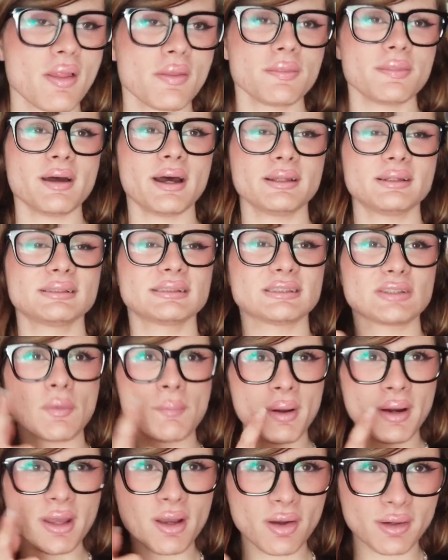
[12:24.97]
that
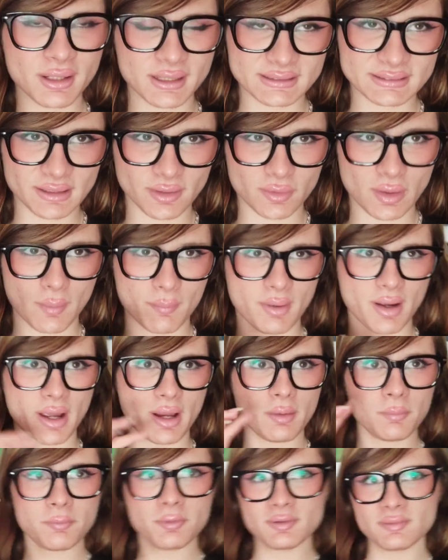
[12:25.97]
somebody on Instagram,
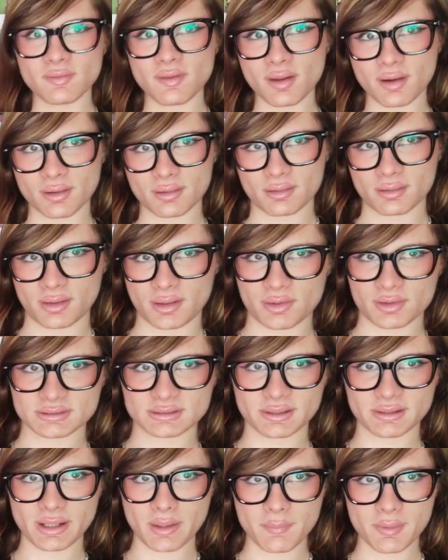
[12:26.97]
I'll put their
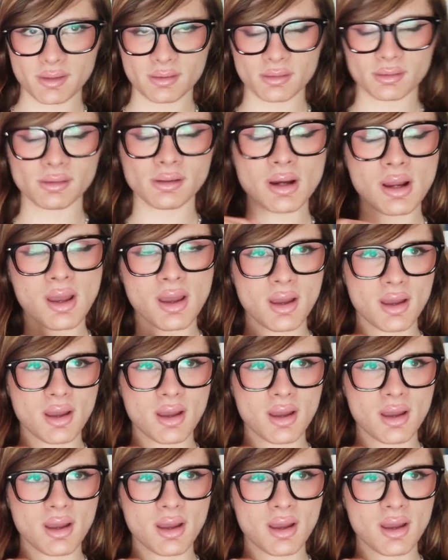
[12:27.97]
username here.